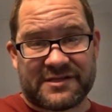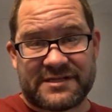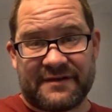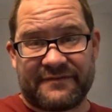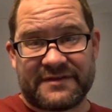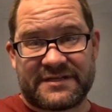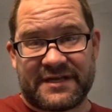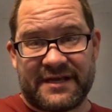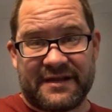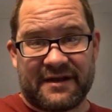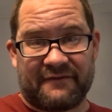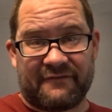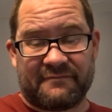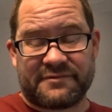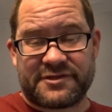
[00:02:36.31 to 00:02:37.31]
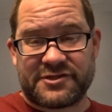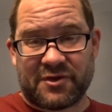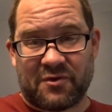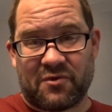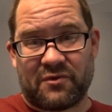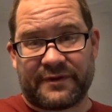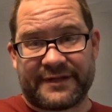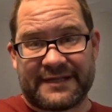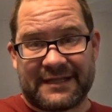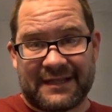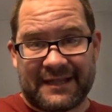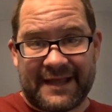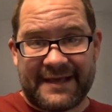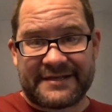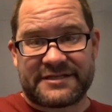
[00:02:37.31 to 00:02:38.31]
17 of them sold in
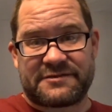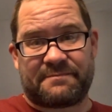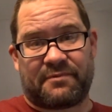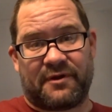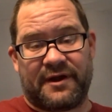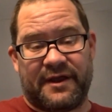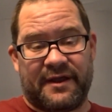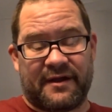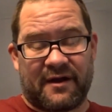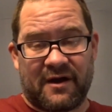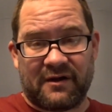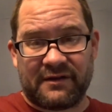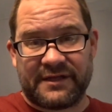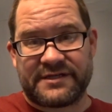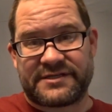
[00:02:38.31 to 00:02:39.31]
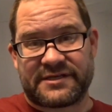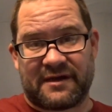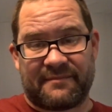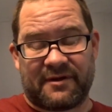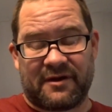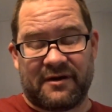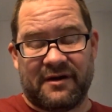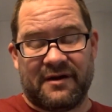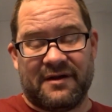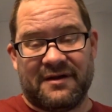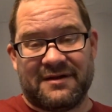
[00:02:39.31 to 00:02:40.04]
late spring, early summer.